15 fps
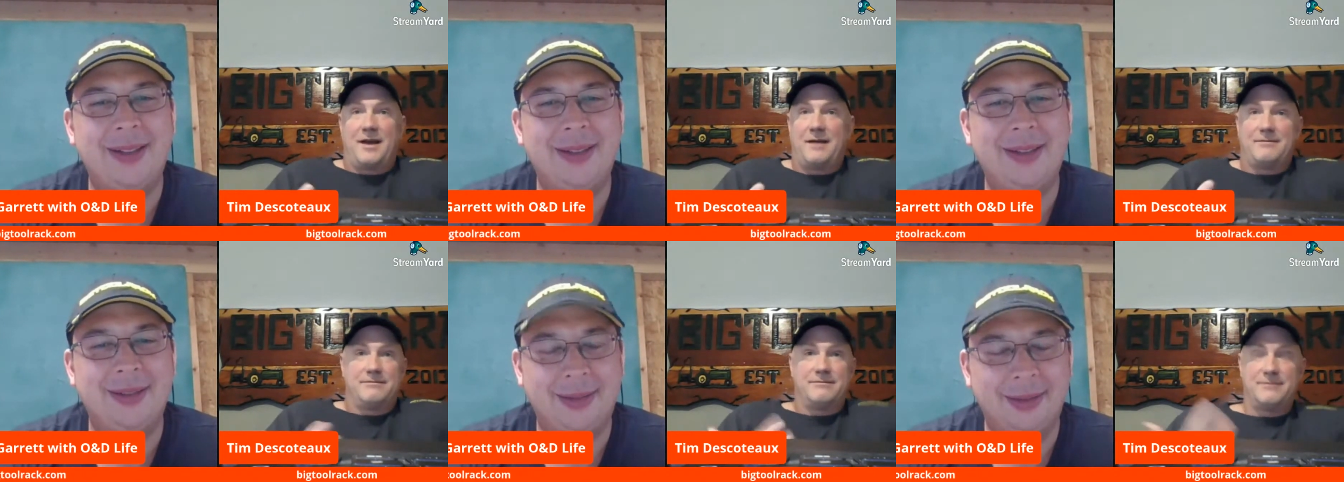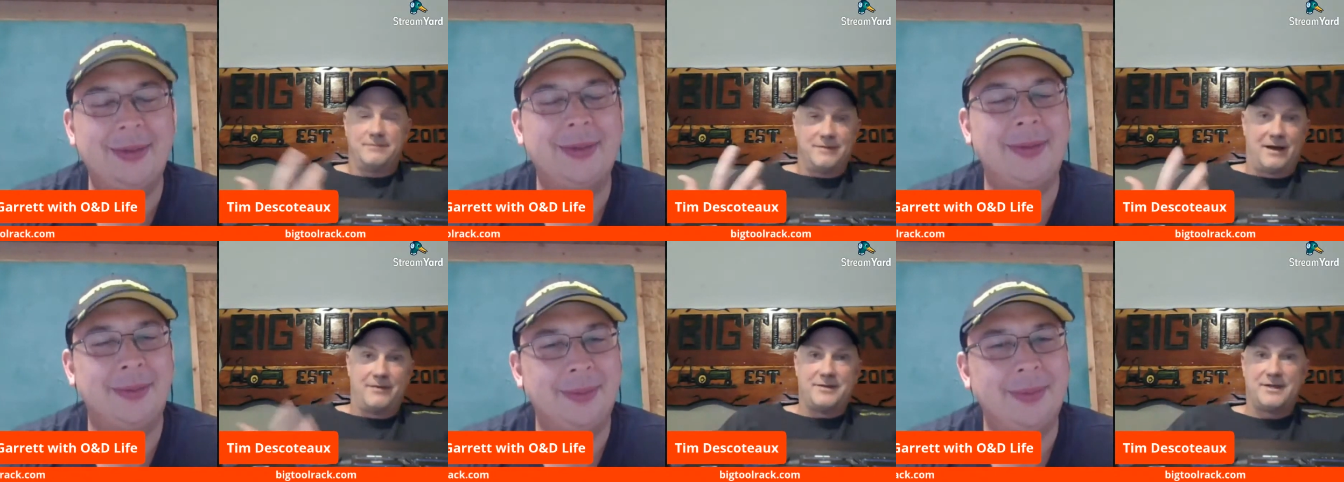Speaker 1: I, I
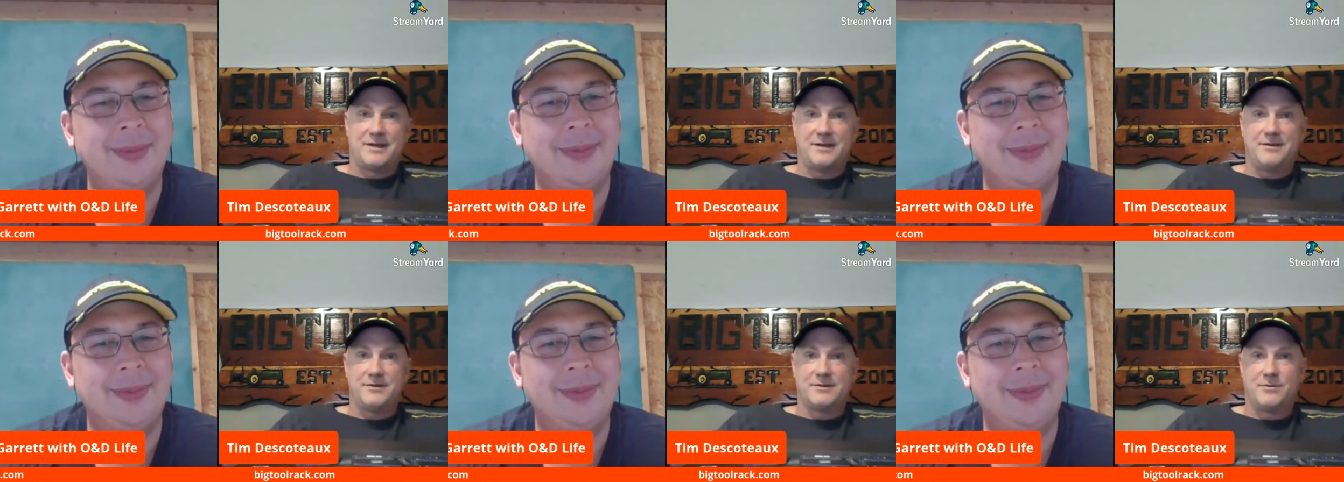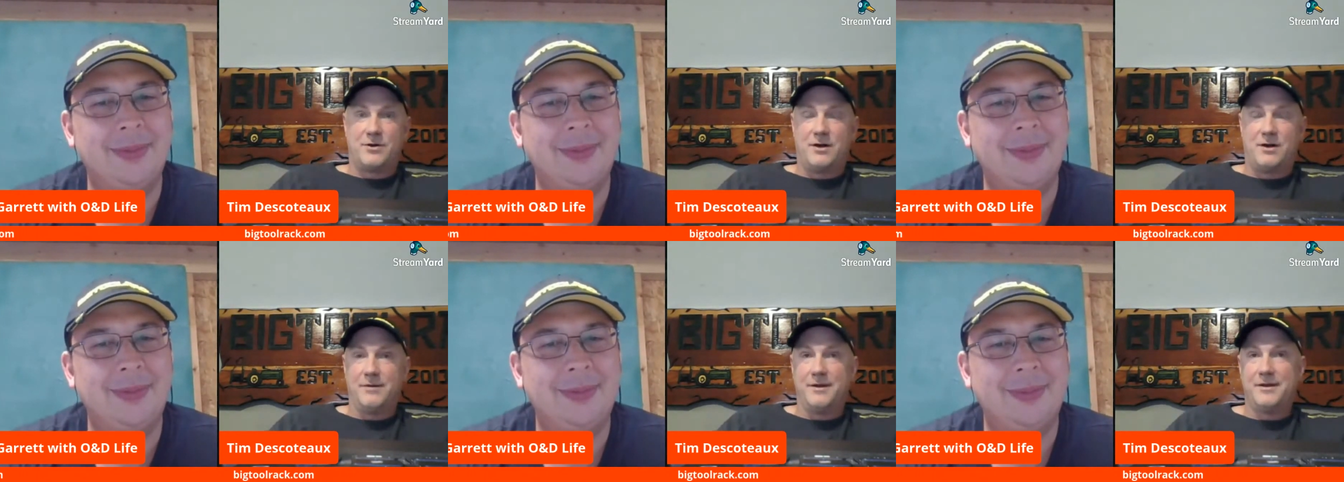obviously can use them
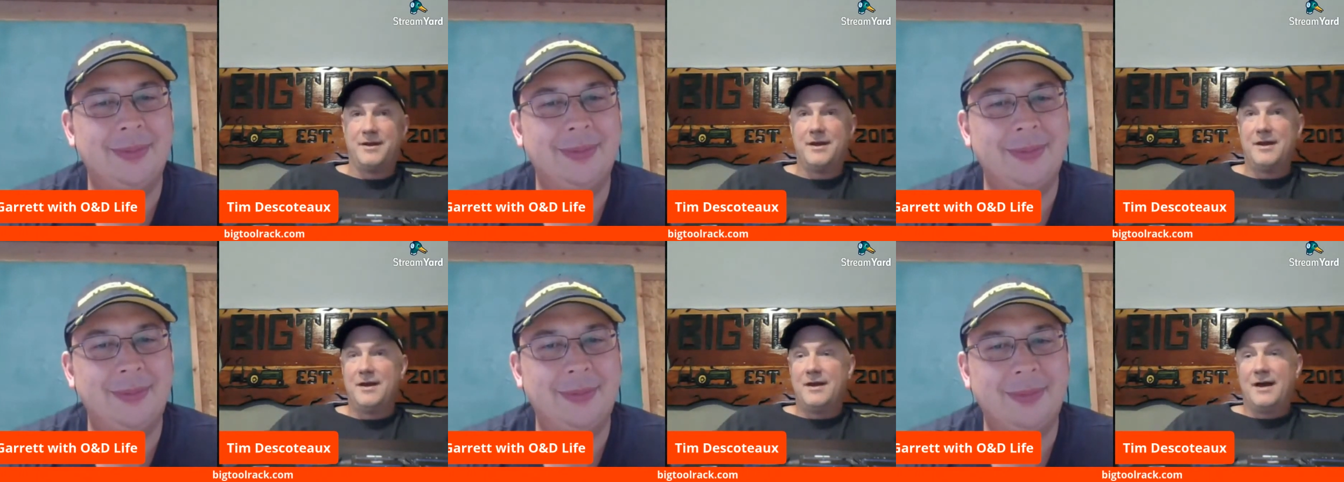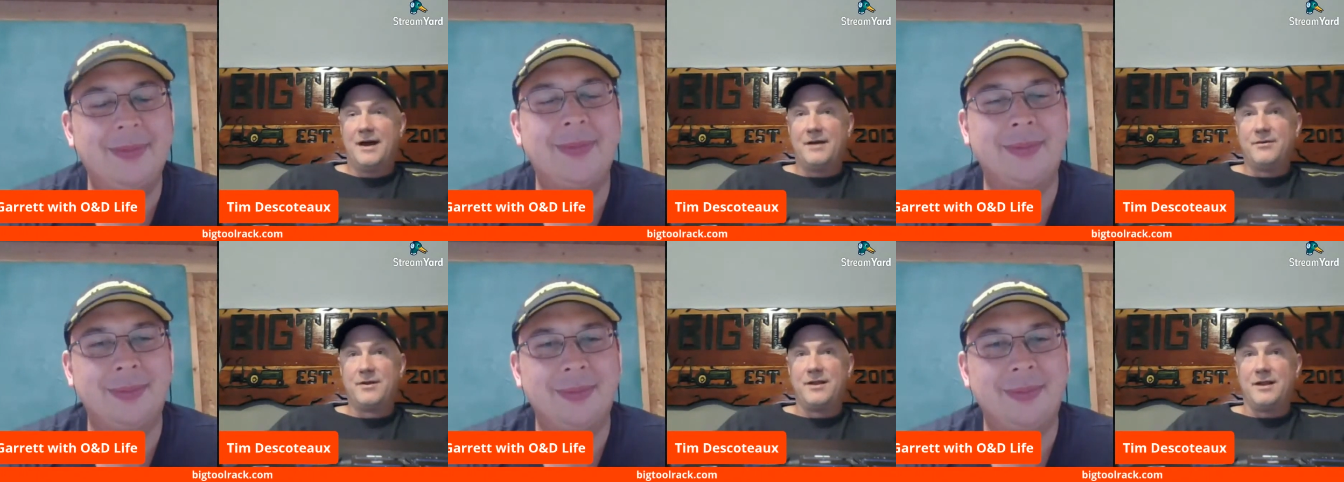all, but
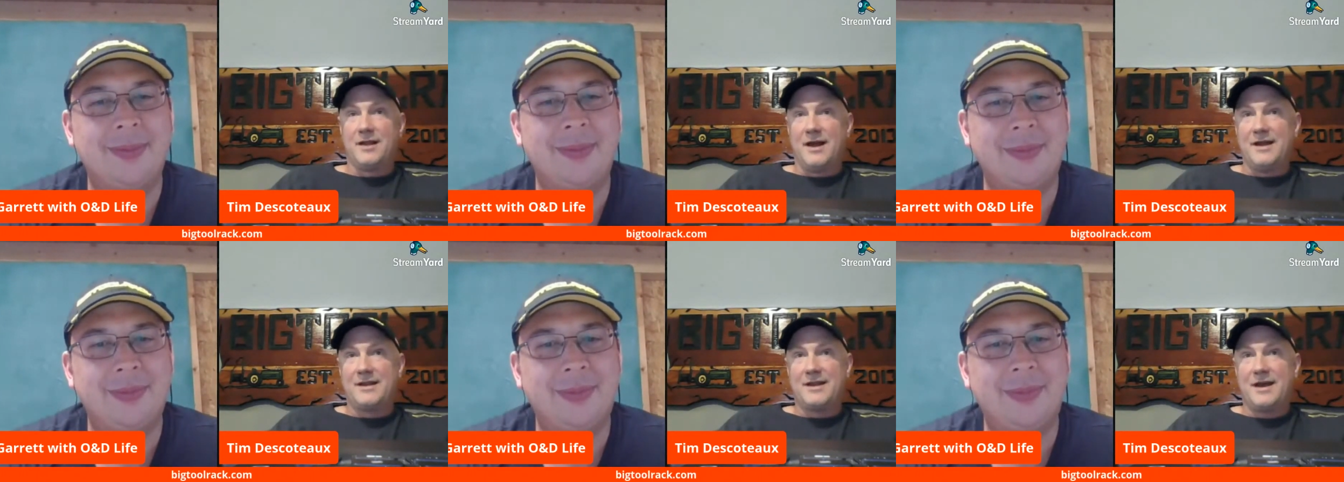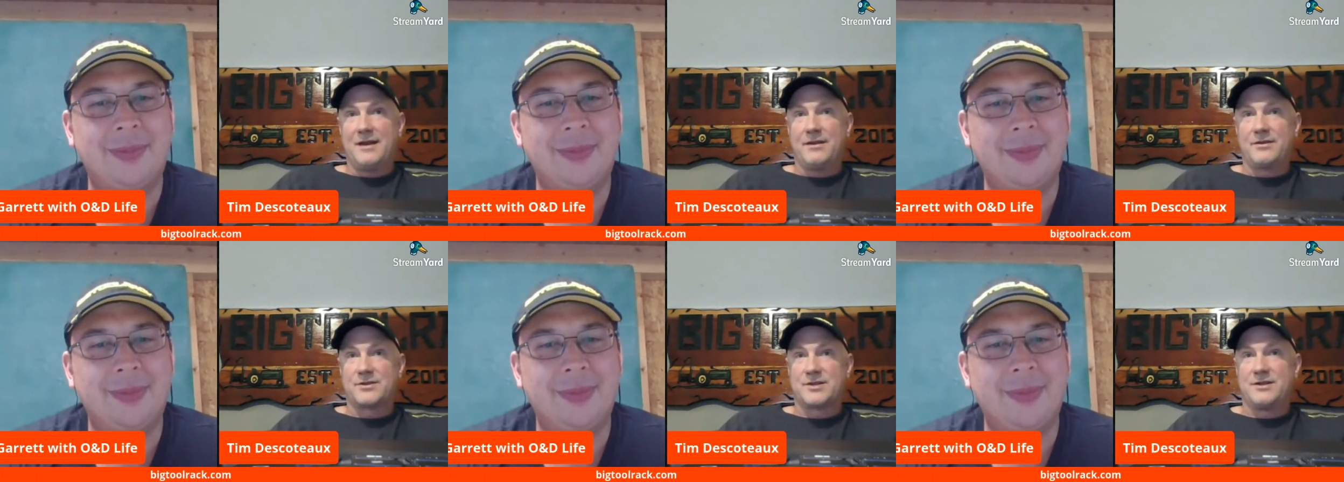I really like
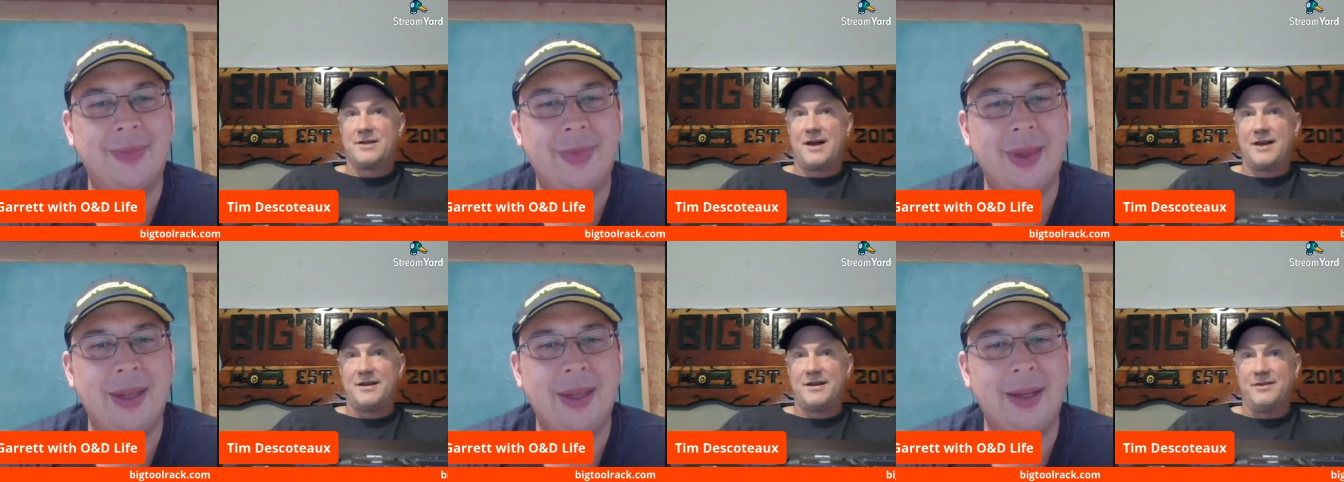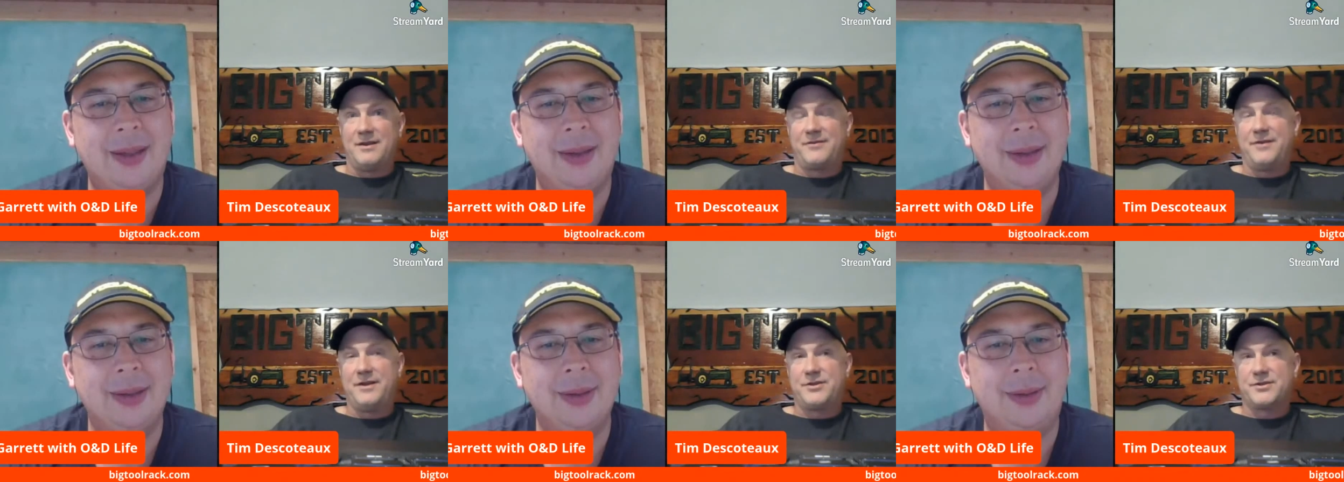that. There's a lot of
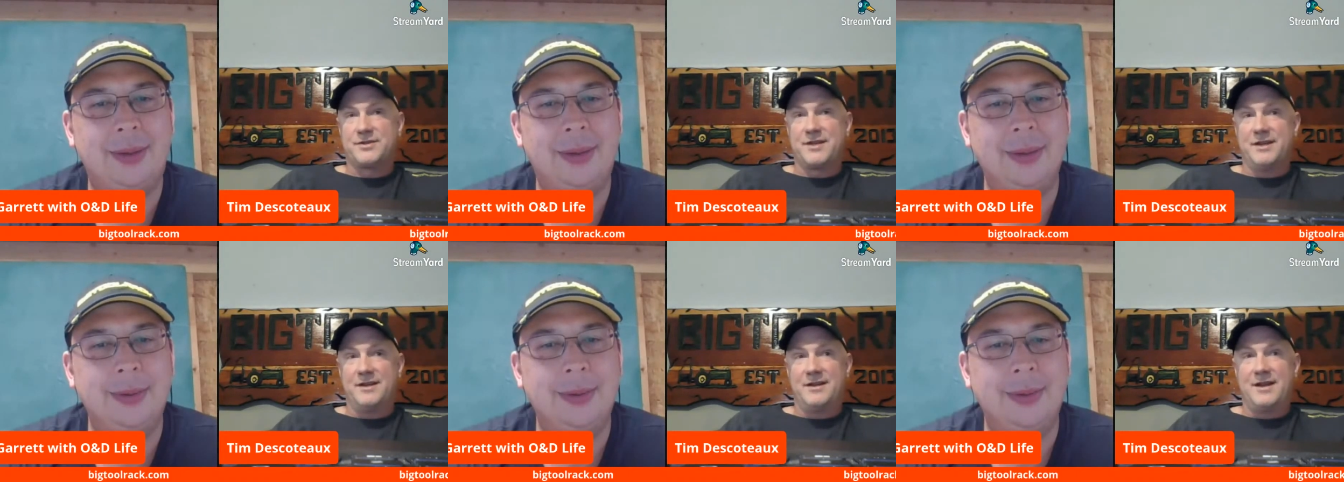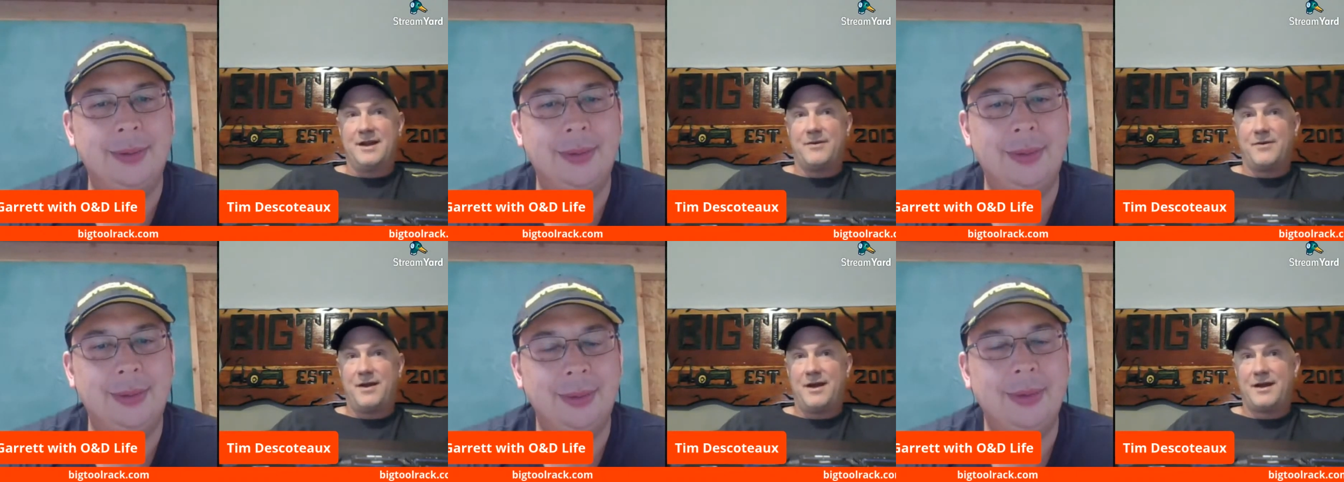unique features in
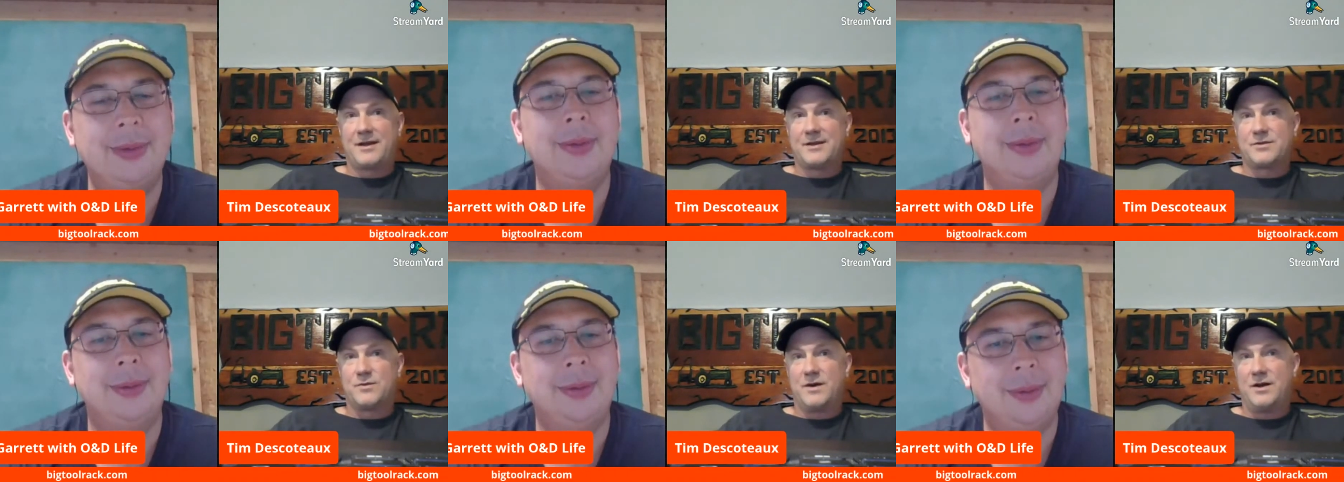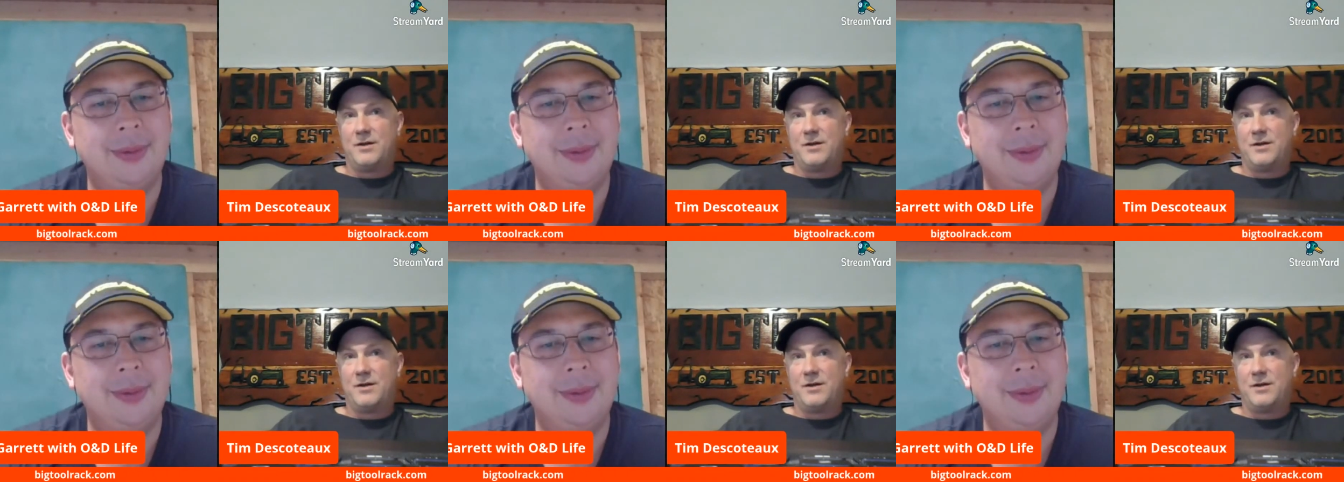that rack as